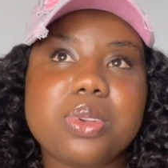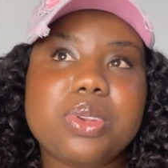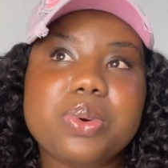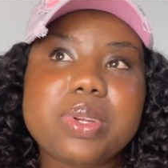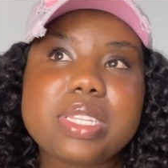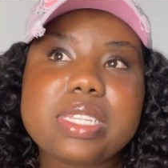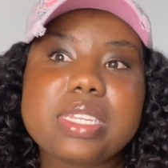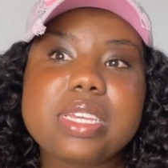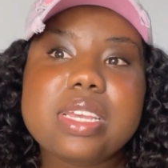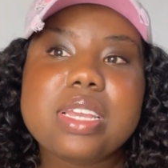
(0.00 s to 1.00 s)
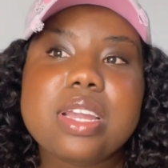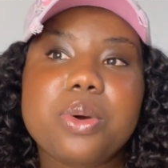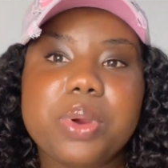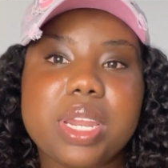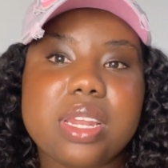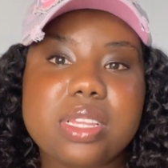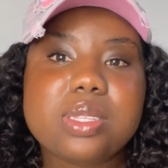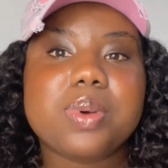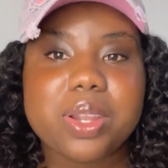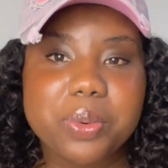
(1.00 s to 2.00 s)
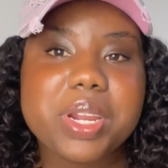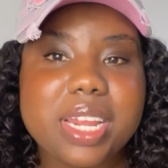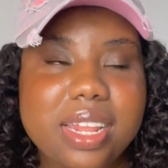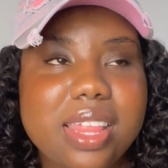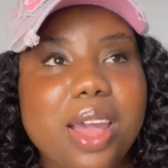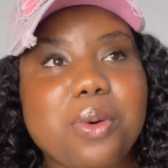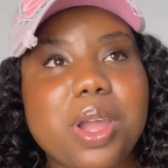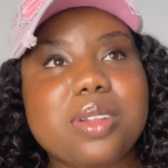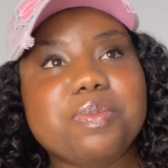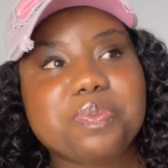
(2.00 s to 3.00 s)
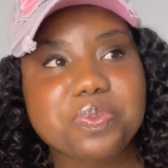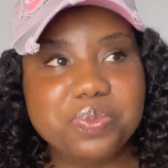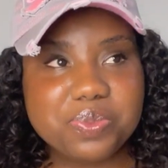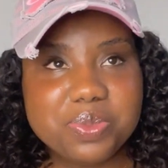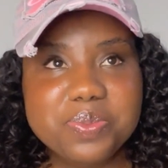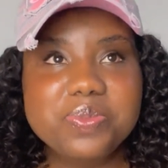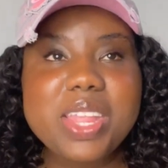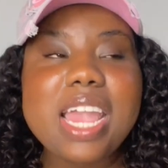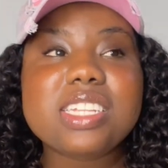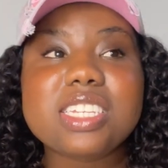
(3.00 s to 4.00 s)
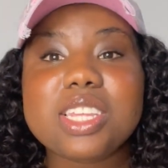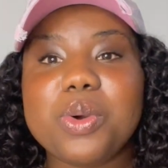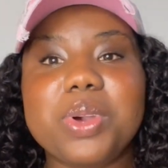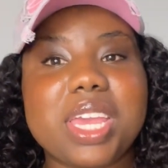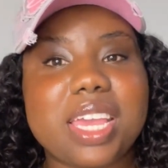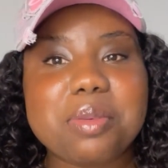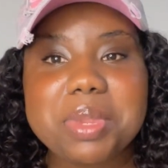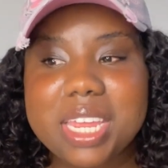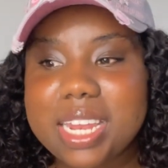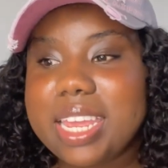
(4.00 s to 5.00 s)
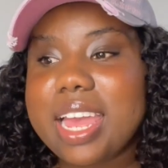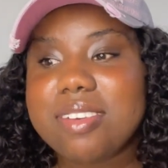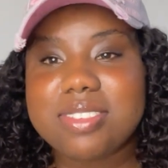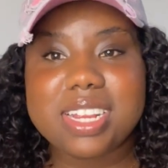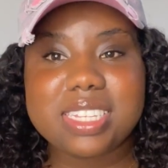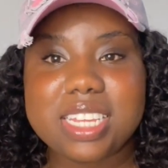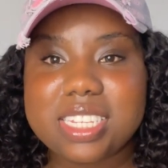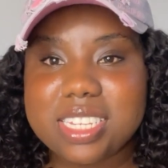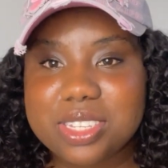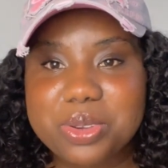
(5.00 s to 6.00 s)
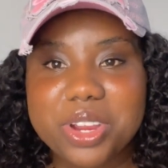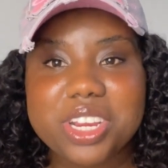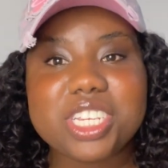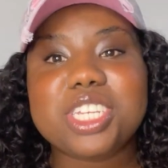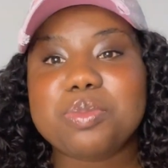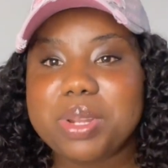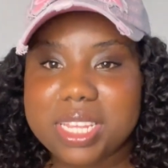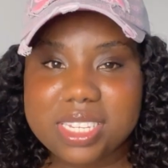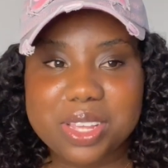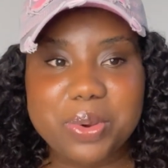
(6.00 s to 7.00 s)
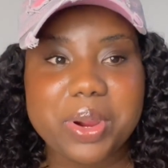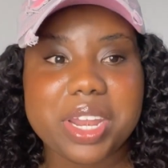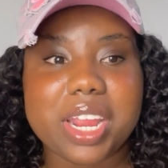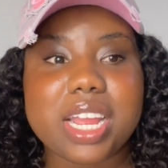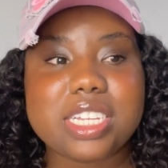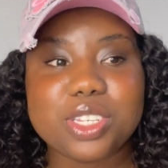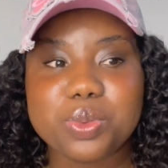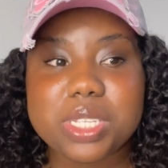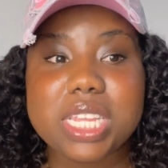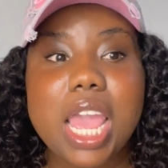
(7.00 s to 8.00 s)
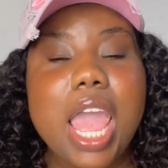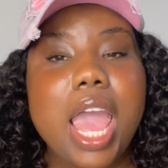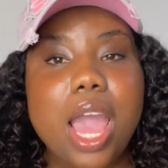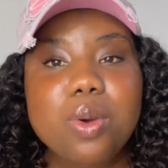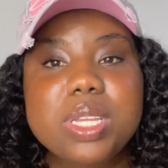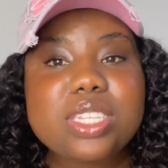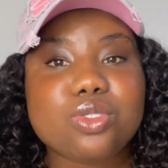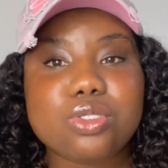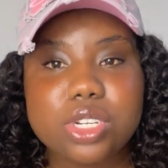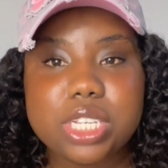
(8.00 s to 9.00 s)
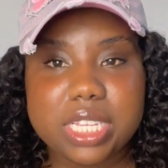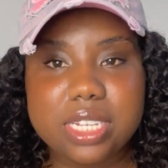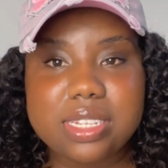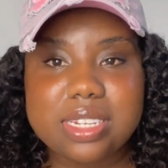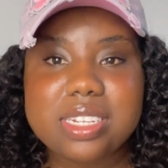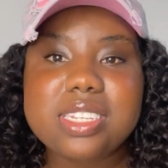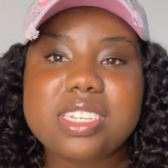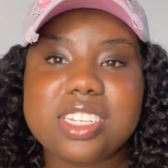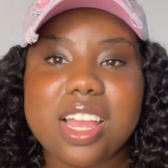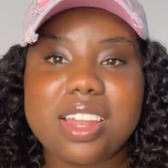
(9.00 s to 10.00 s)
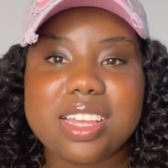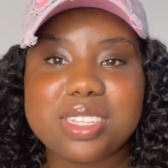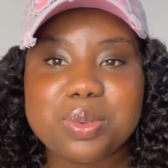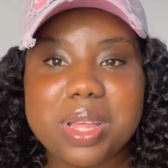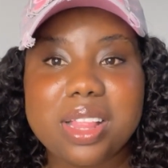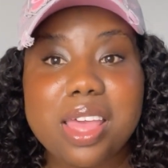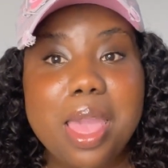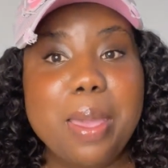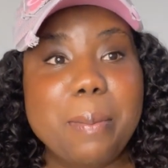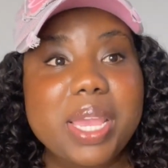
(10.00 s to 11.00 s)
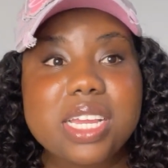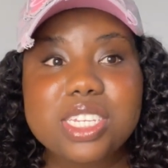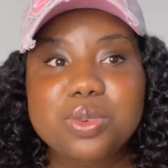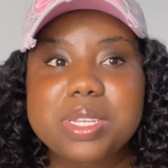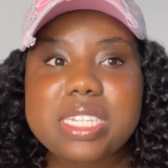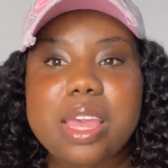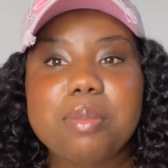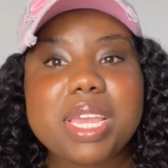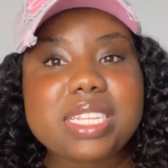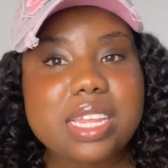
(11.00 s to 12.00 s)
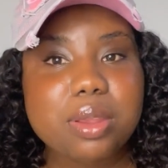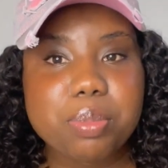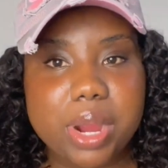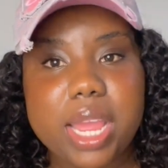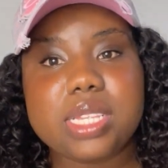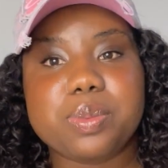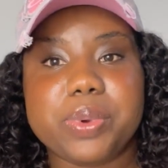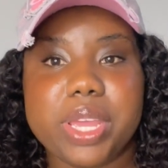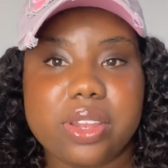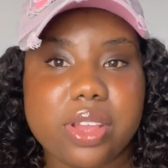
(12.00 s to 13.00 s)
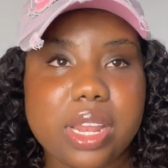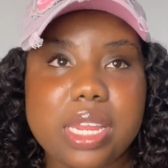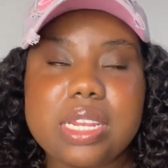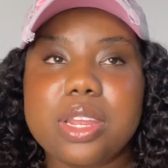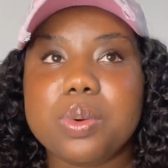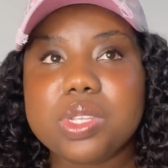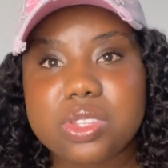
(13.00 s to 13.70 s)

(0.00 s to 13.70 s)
don't order this one, order that one. And she said, okay. Immediately after I sent it to her, she placed the order, because I was rushed into the decision as well, because she was like, because of the price point on it, there was